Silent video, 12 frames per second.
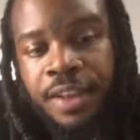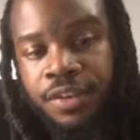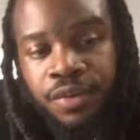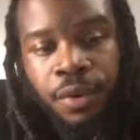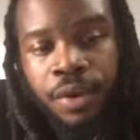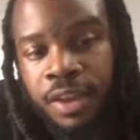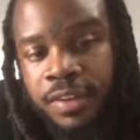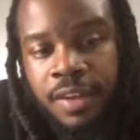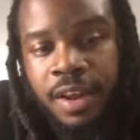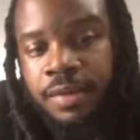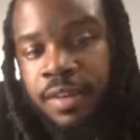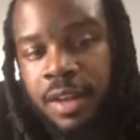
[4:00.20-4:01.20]
trillion
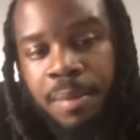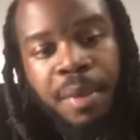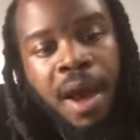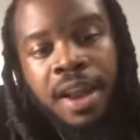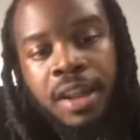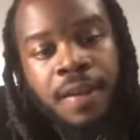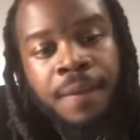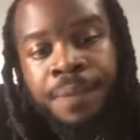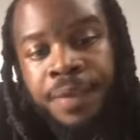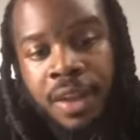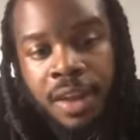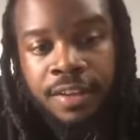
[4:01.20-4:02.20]
cells in your body.
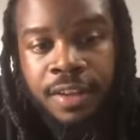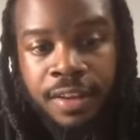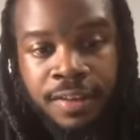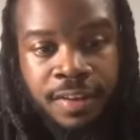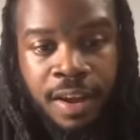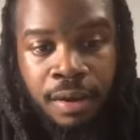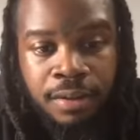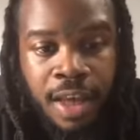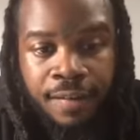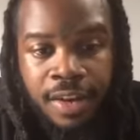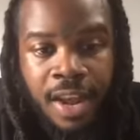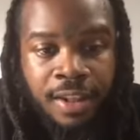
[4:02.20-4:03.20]
Each of these cells
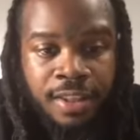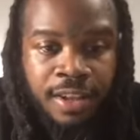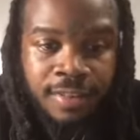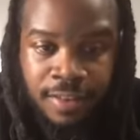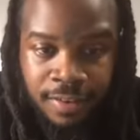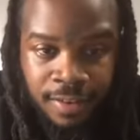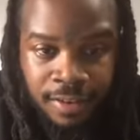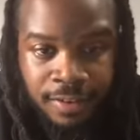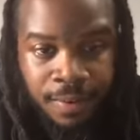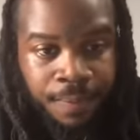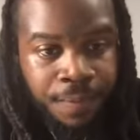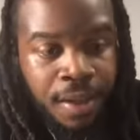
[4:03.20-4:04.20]
have a digestive
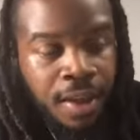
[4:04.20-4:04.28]
system.